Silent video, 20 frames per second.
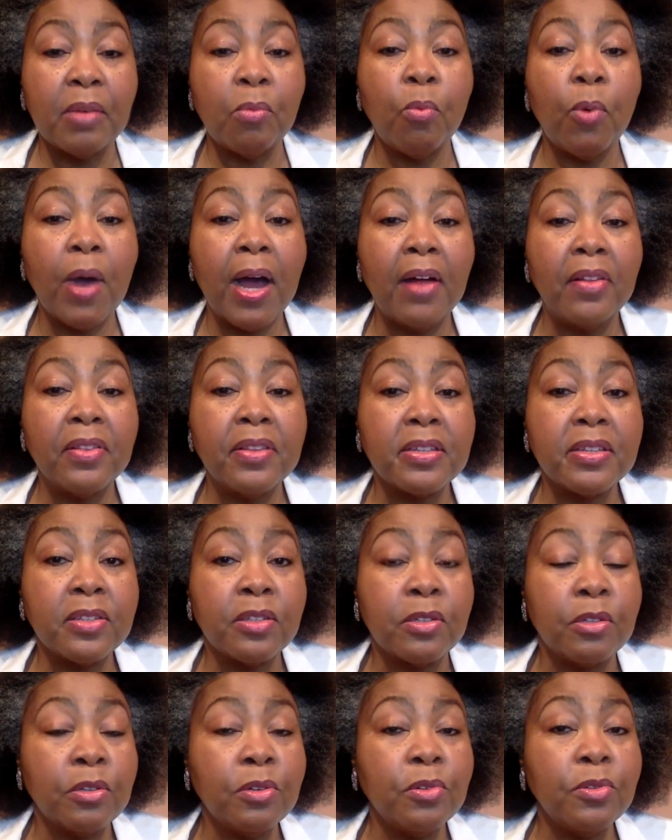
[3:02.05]
that while
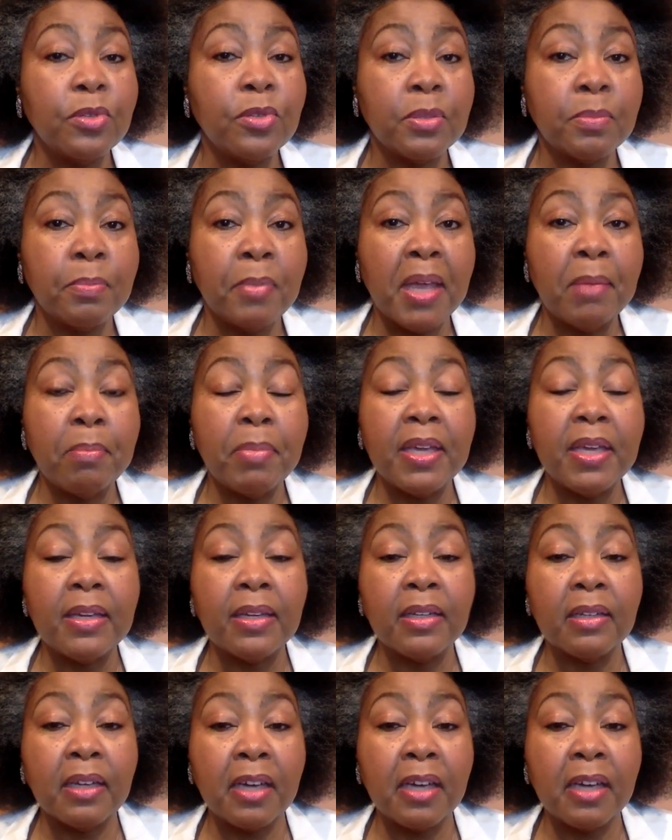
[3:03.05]
this news may be